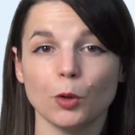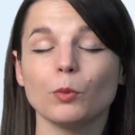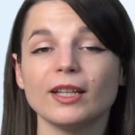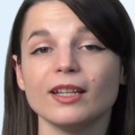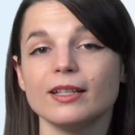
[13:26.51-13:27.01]

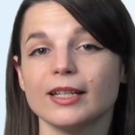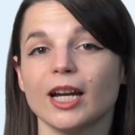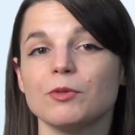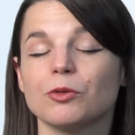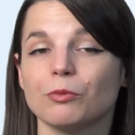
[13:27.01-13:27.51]
We need
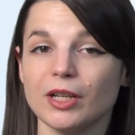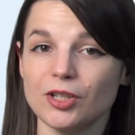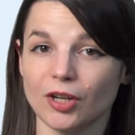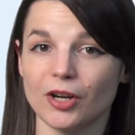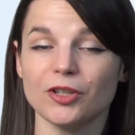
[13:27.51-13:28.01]
time to
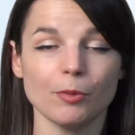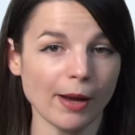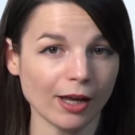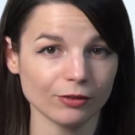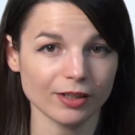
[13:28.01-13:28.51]
recharge our
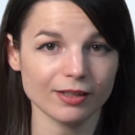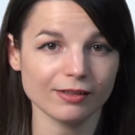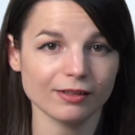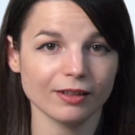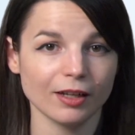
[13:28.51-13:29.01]

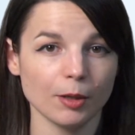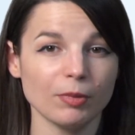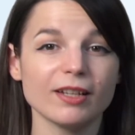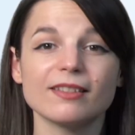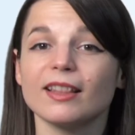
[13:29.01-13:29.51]
batteries.
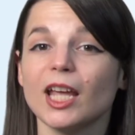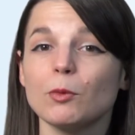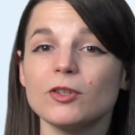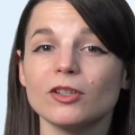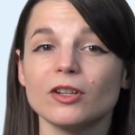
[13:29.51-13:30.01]
Because
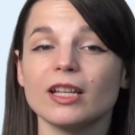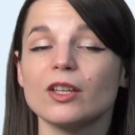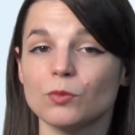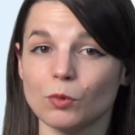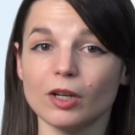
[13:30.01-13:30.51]
language learning
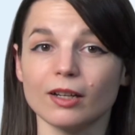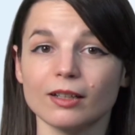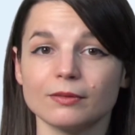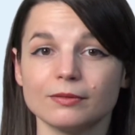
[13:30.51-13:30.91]
is work.